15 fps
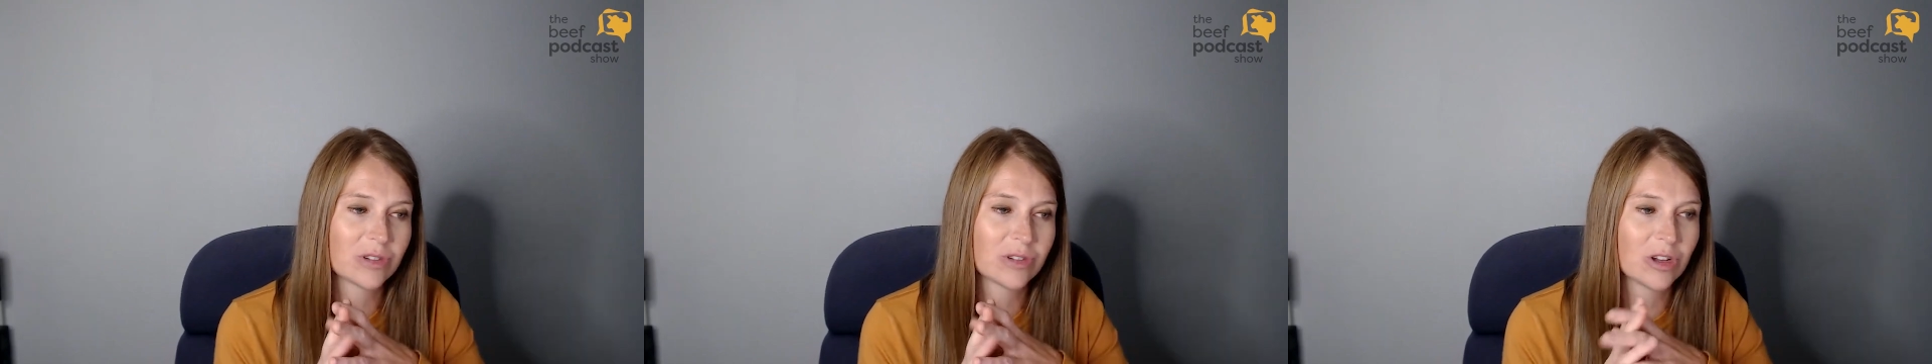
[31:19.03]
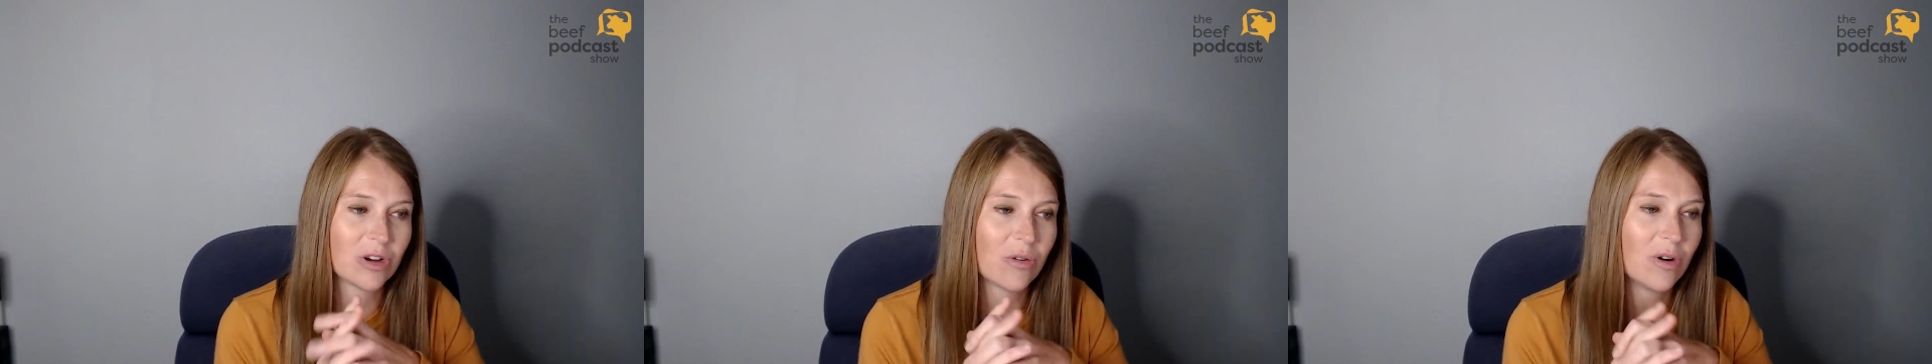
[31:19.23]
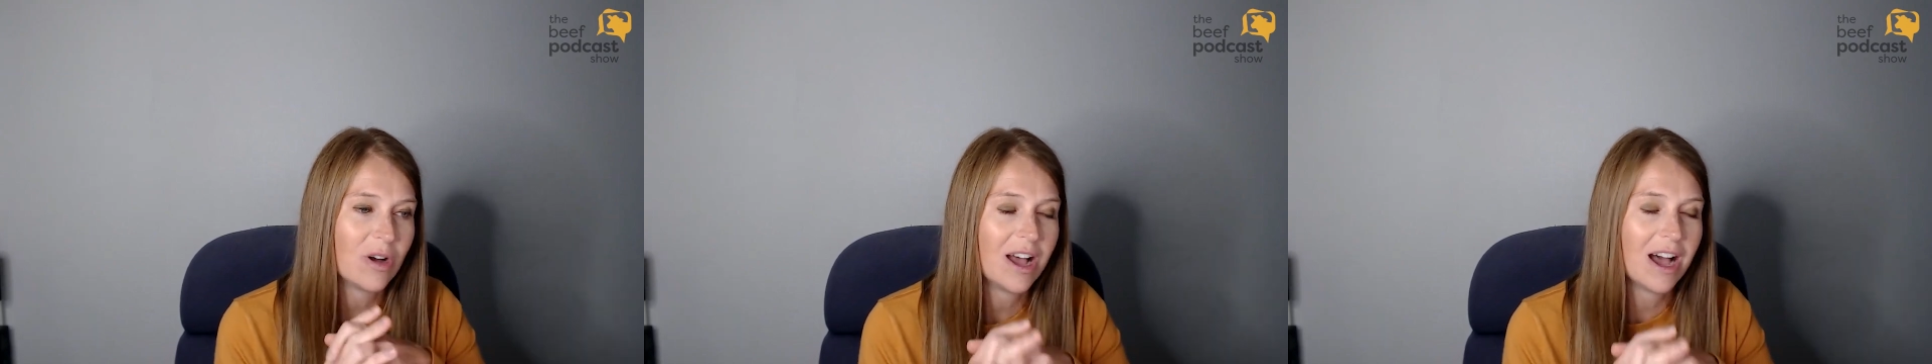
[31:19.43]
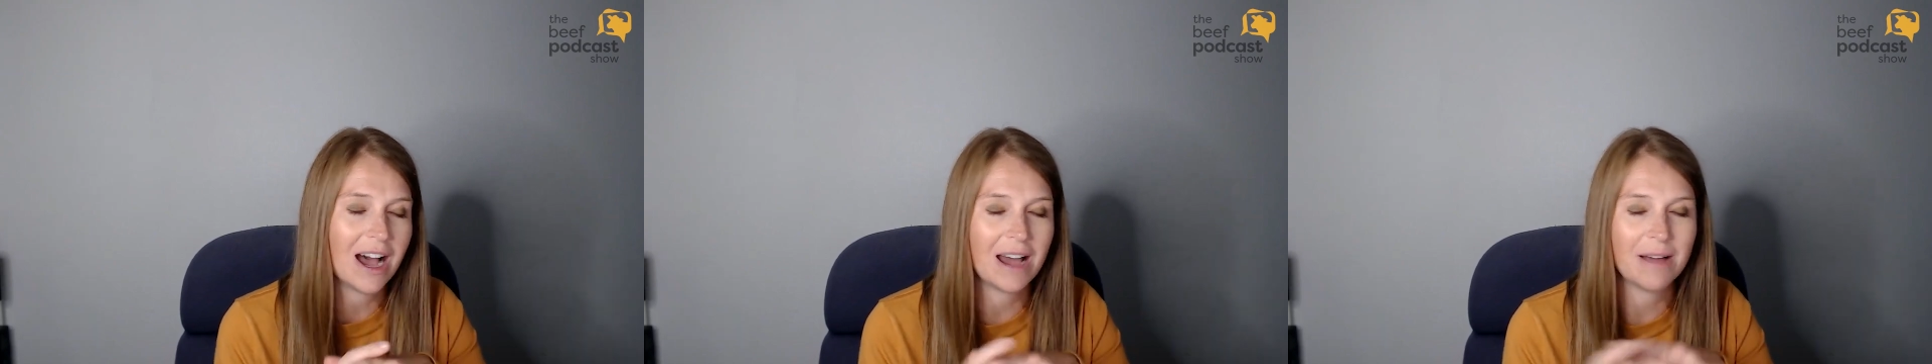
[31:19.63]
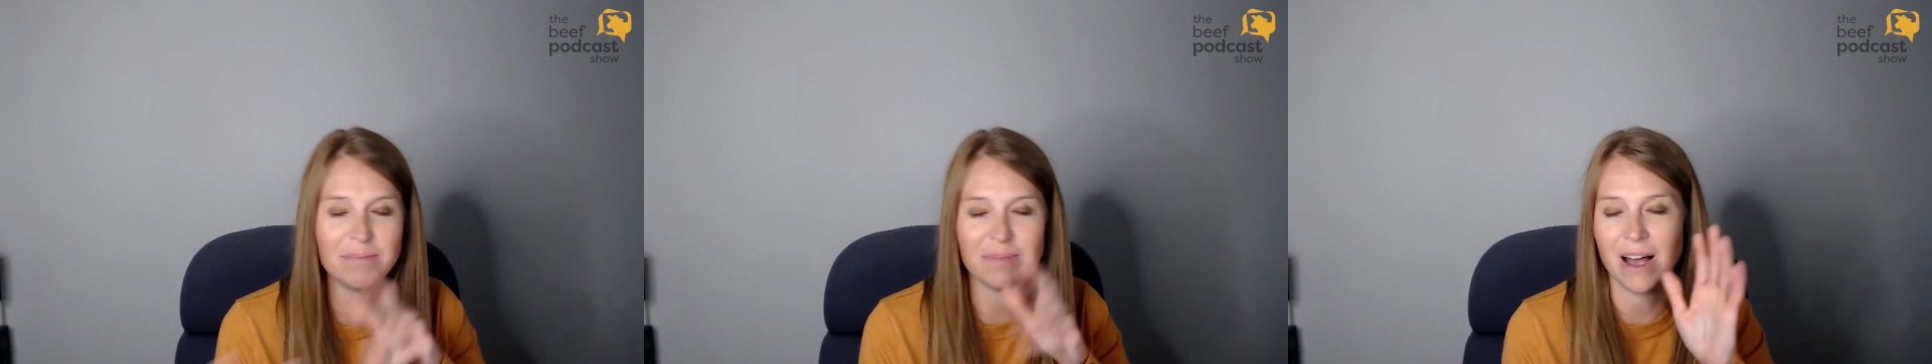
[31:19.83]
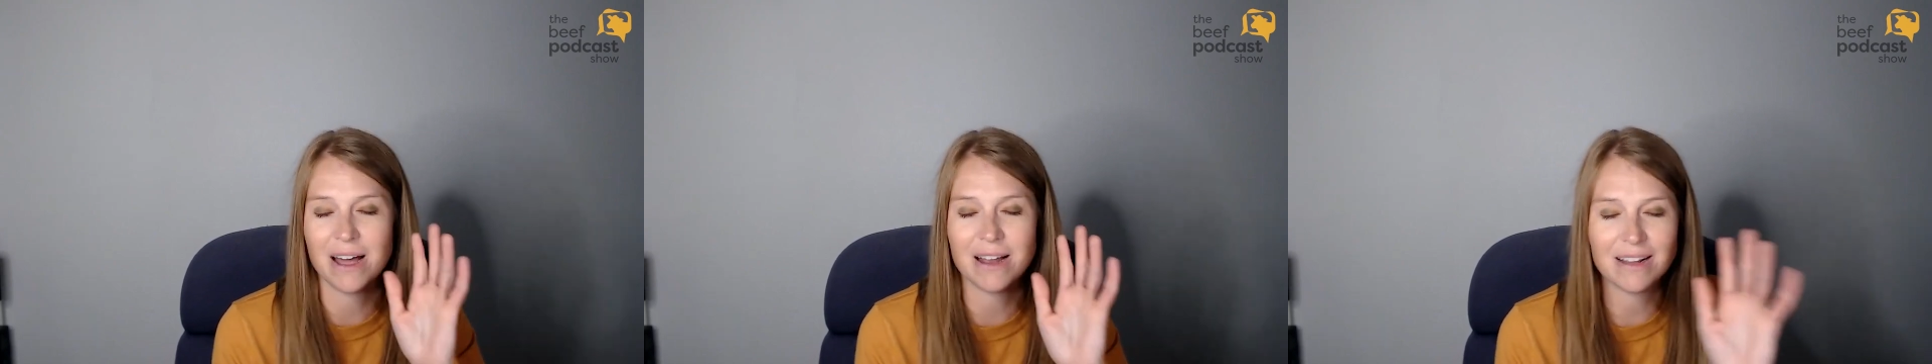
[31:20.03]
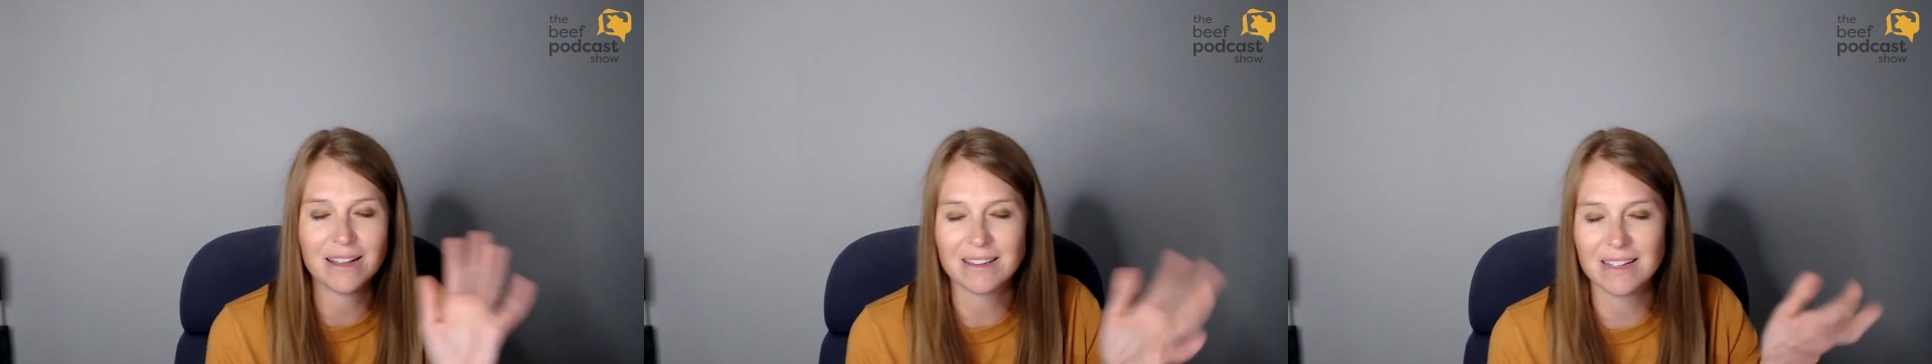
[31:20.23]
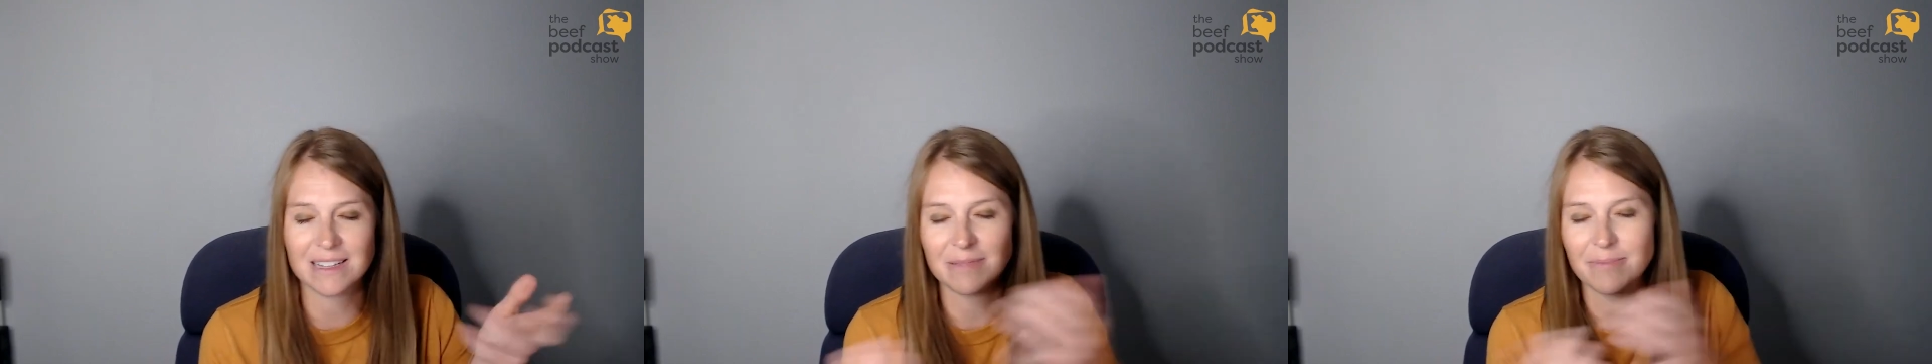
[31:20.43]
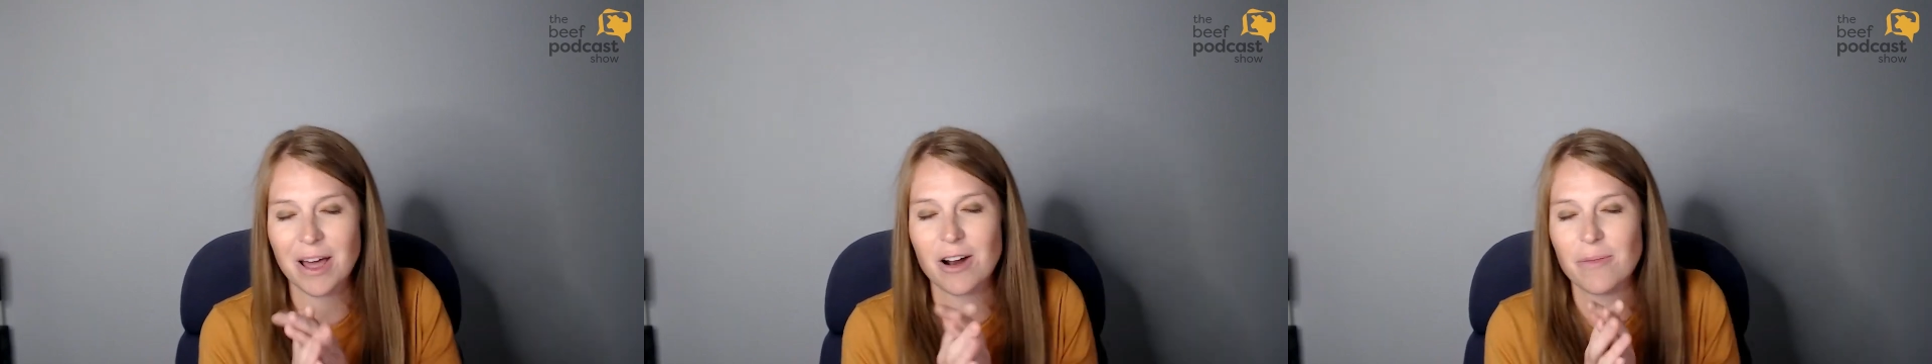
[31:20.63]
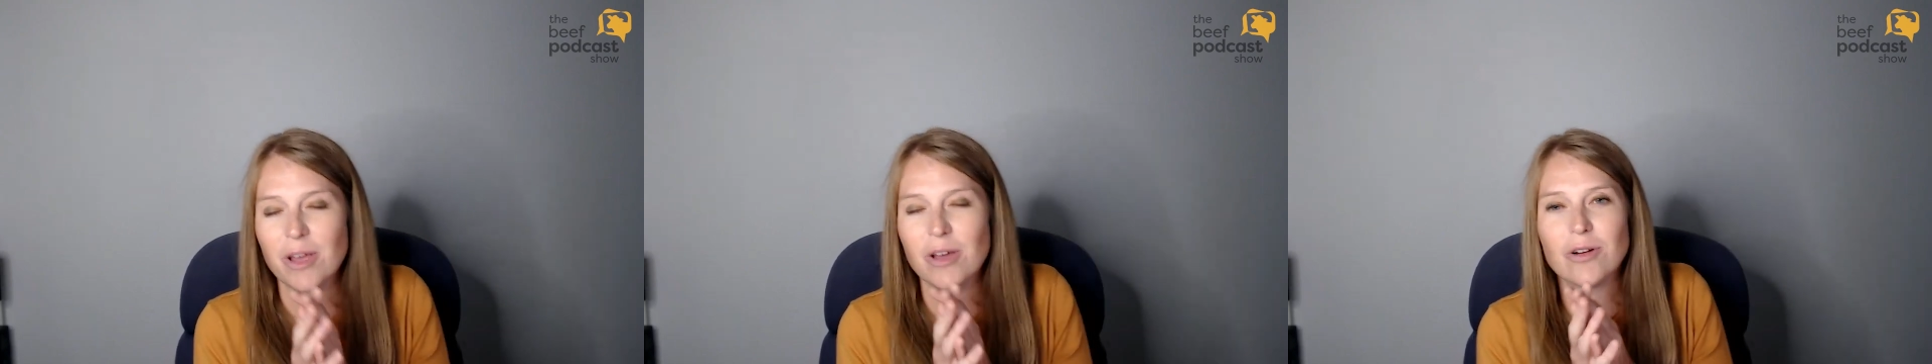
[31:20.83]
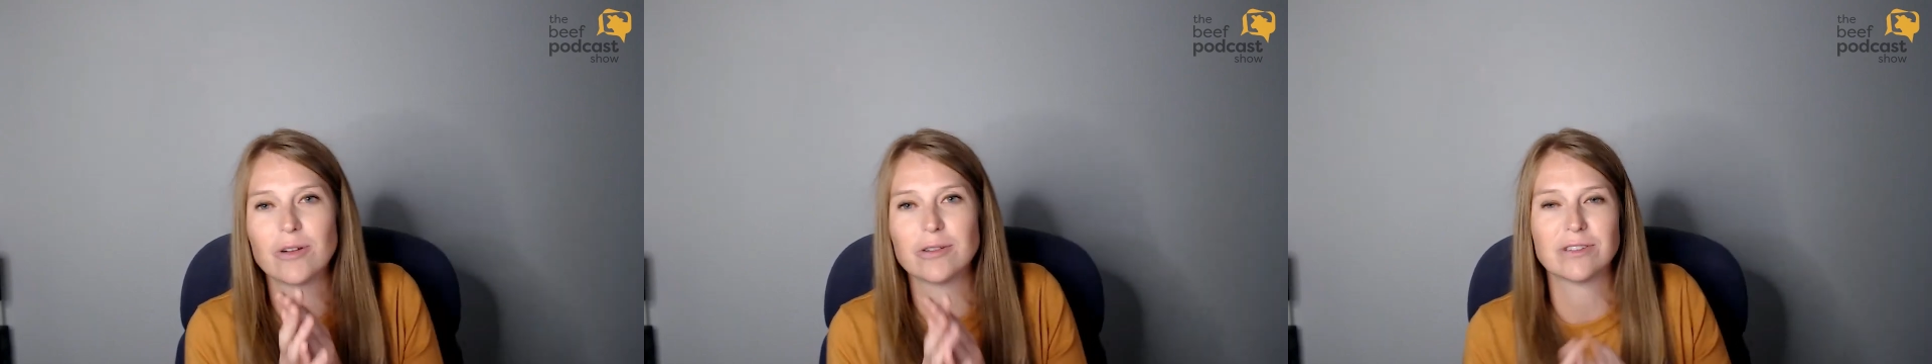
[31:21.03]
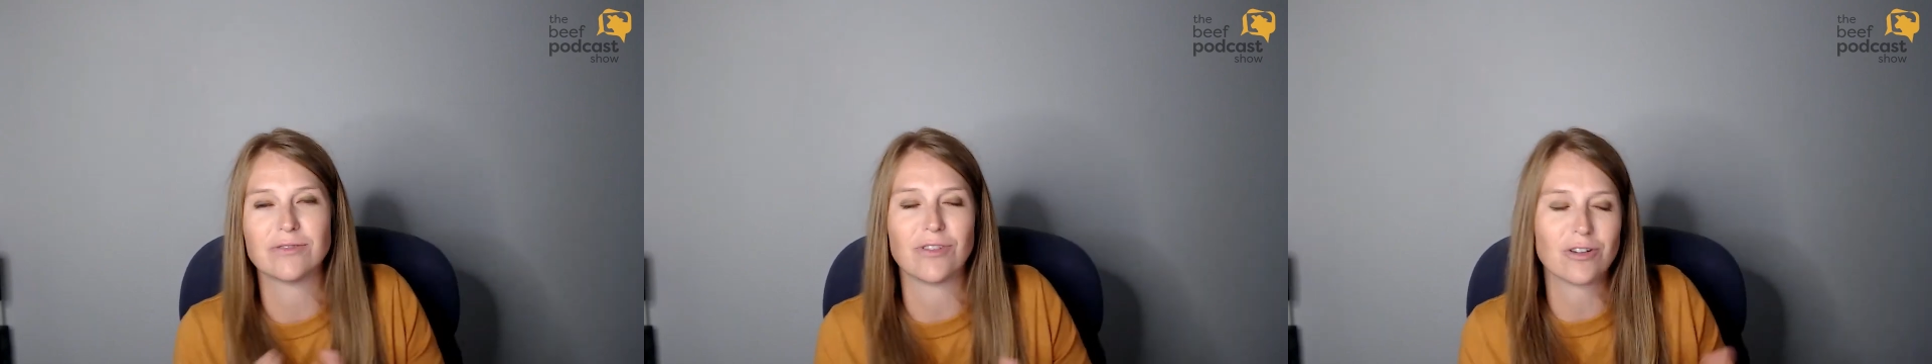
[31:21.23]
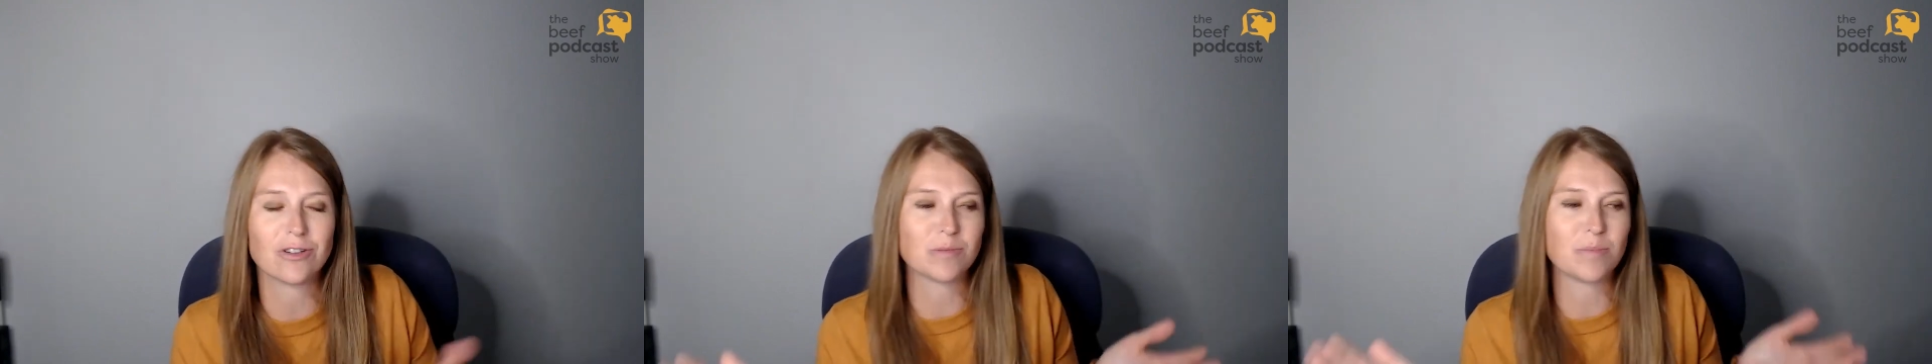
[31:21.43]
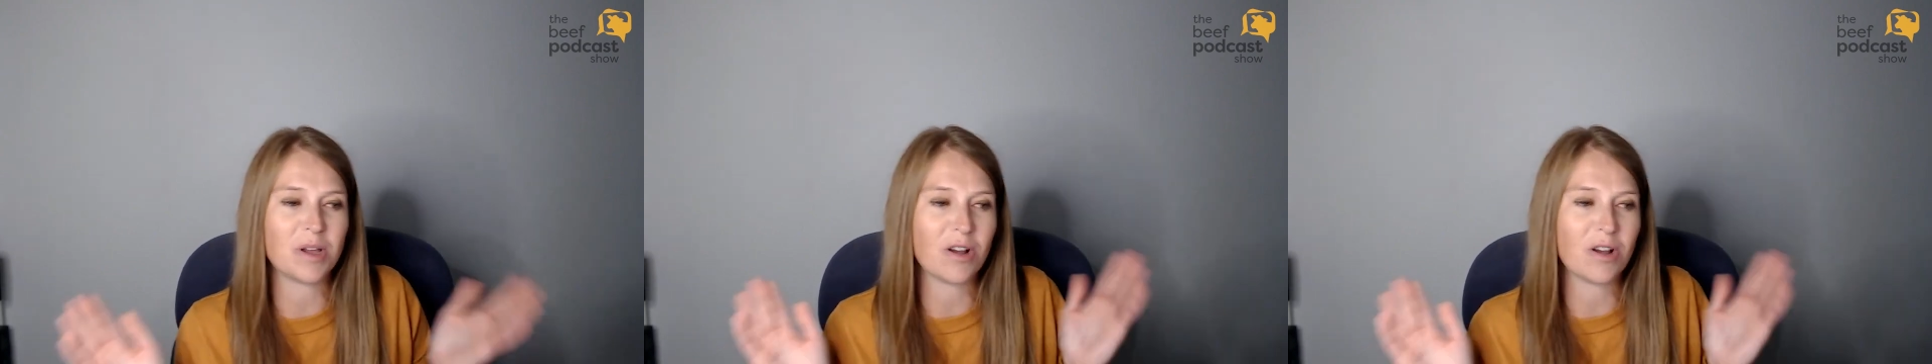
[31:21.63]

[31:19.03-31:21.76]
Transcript: So doesn't matter to me who goes first,